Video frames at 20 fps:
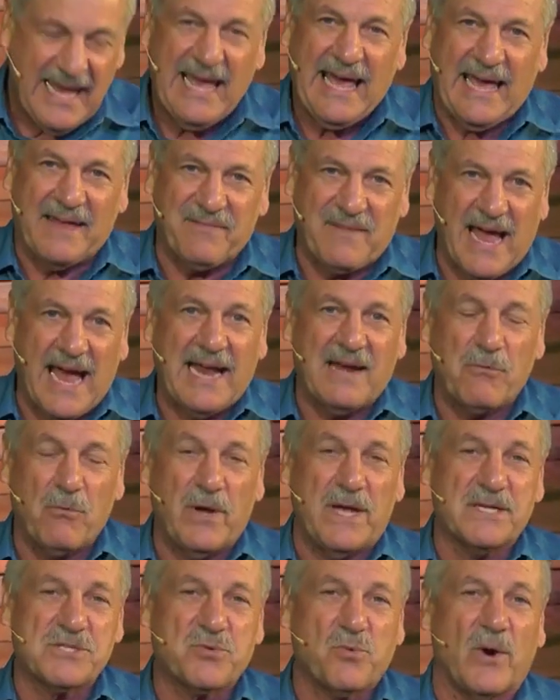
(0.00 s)
And that
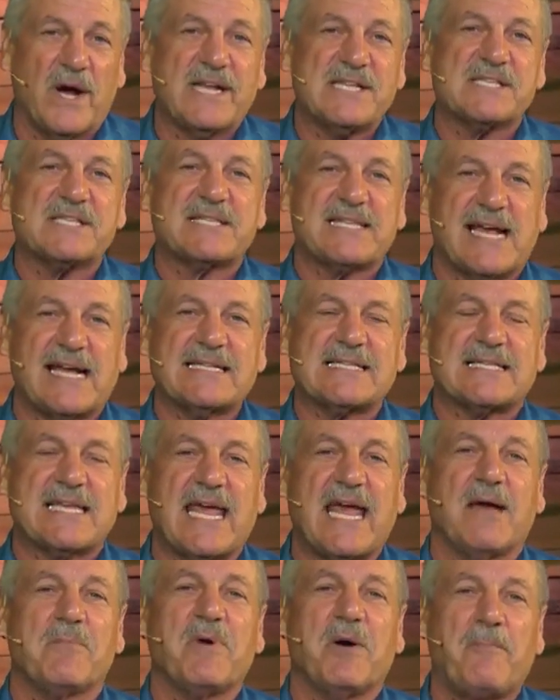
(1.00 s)
is what sets
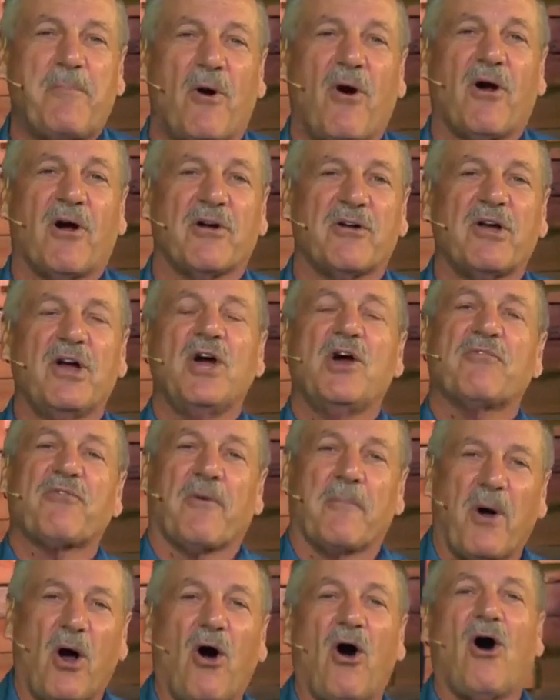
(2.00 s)
him apart
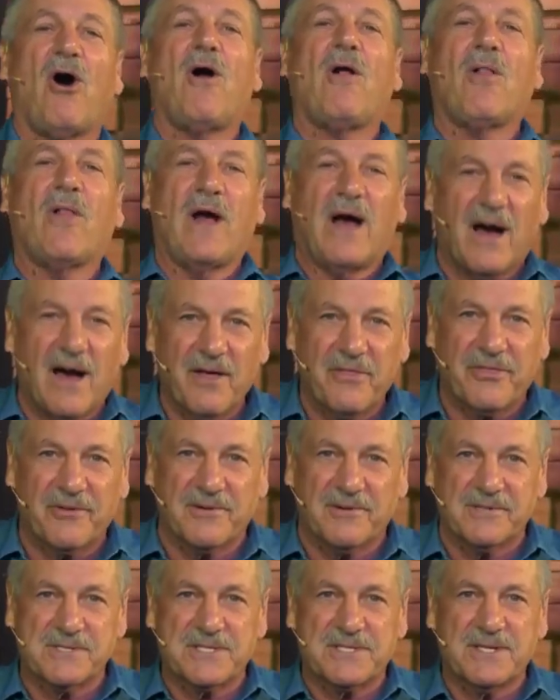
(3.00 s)
from all
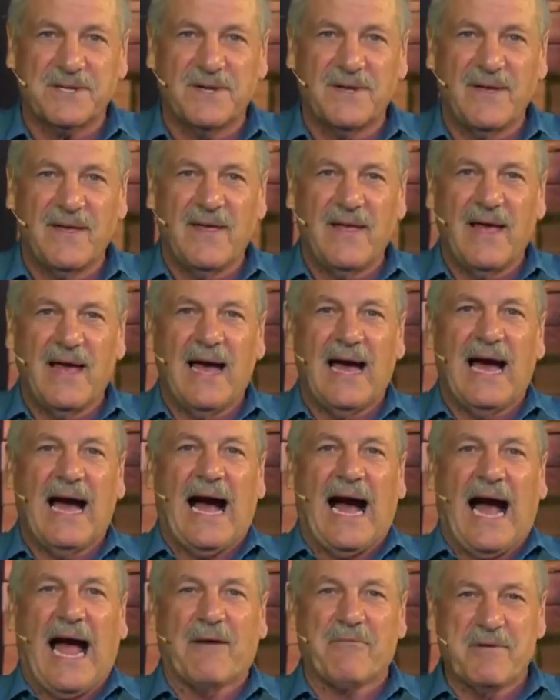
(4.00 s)
others.
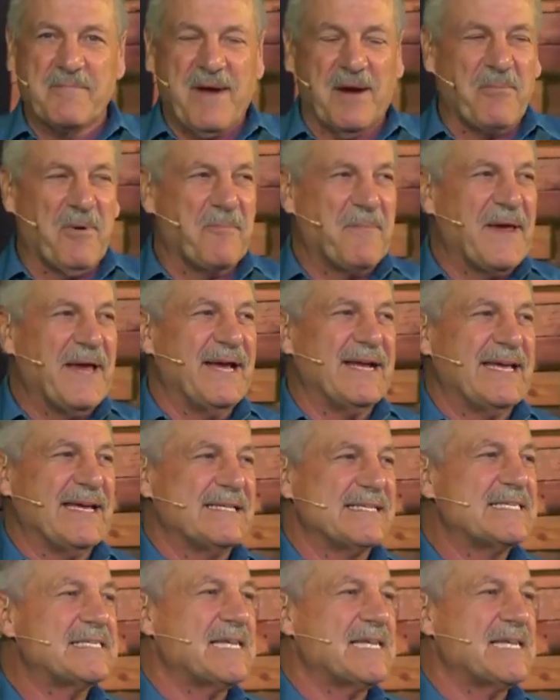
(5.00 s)
I remember being in